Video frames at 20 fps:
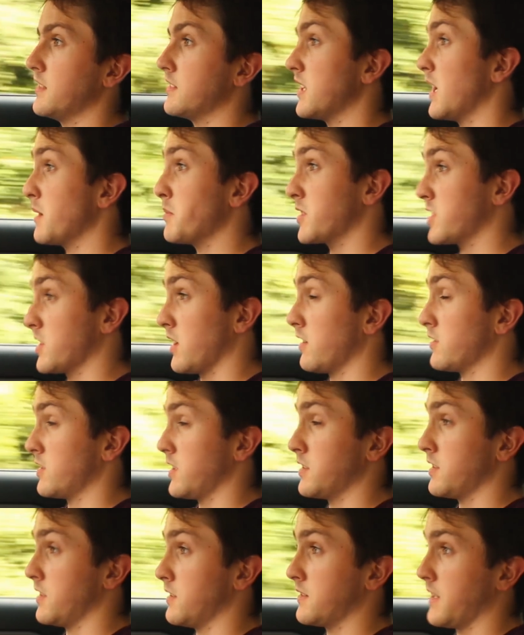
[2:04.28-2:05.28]
turbocharged
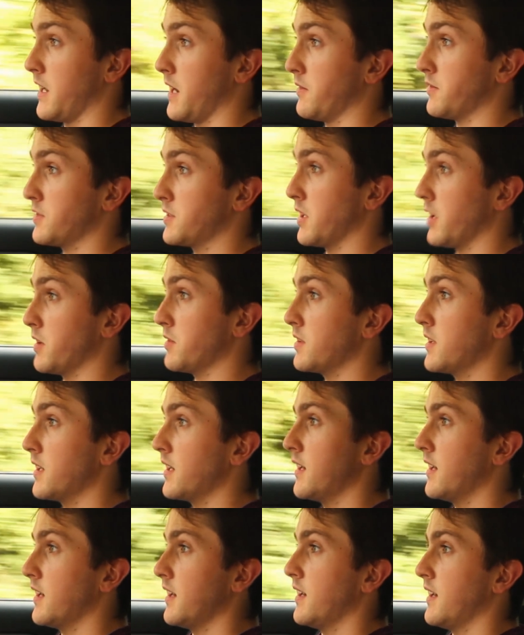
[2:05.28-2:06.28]
engines have. So
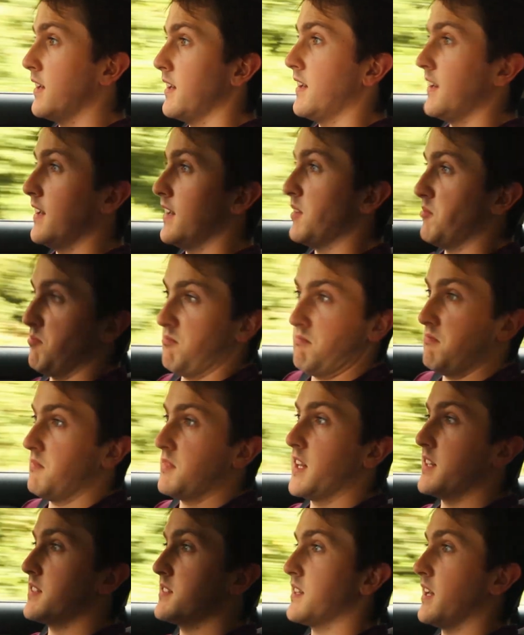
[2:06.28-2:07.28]

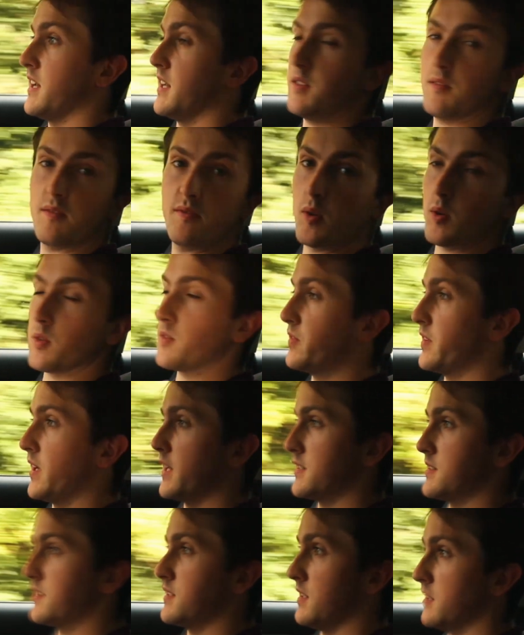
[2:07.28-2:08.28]
let's say Ford
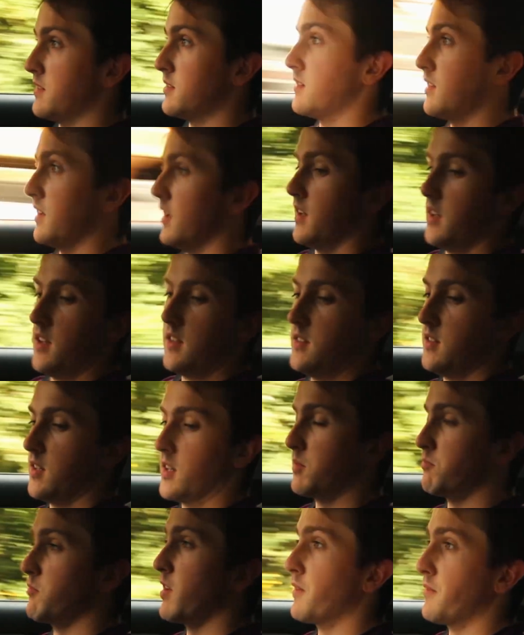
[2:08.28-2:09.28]
Fiesta, you
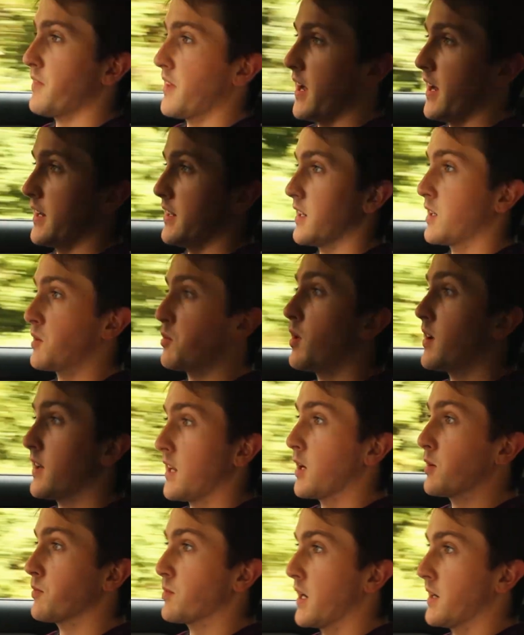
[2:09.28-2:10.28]
can rev that, and at quite
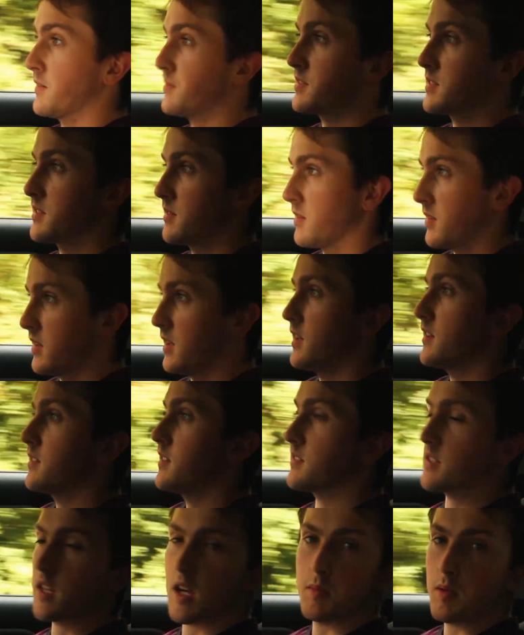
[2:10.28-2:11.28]
low revs the
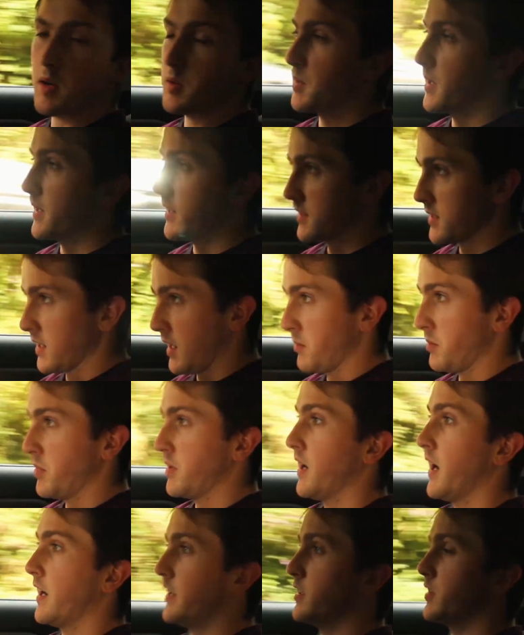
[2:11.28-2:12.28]
turbo wakes up
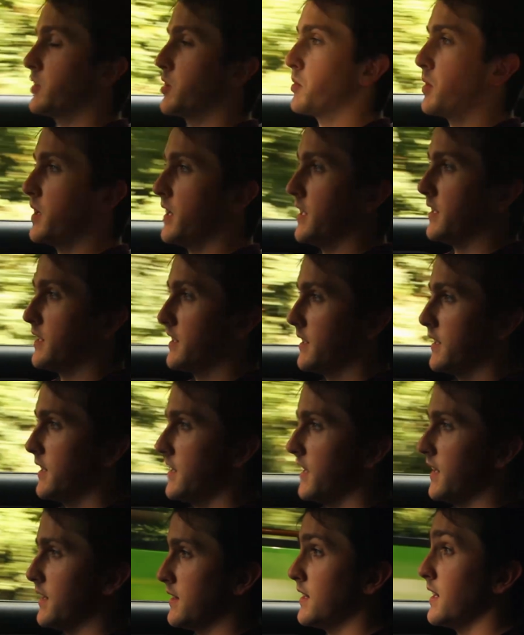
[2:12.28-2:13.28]
and you're away.
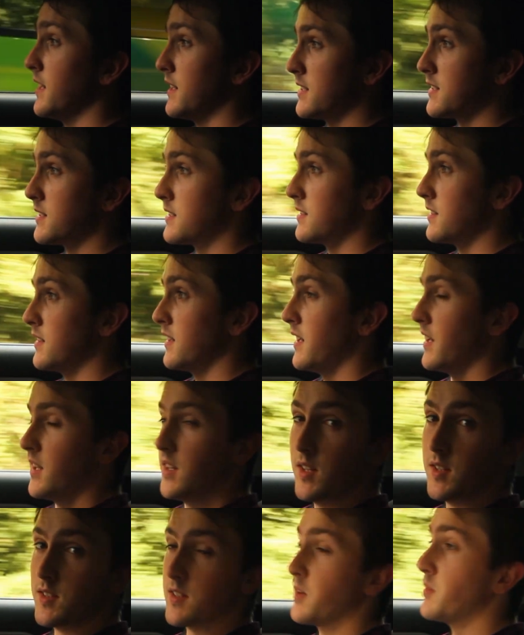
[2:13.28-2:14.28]
In this,
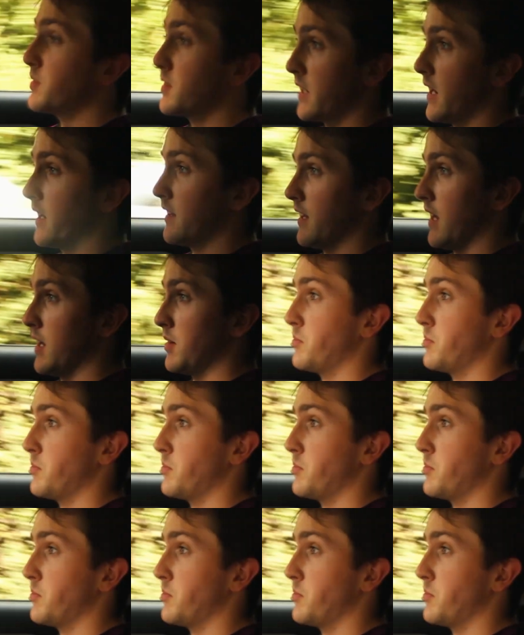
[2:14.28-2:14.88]
you don't get that.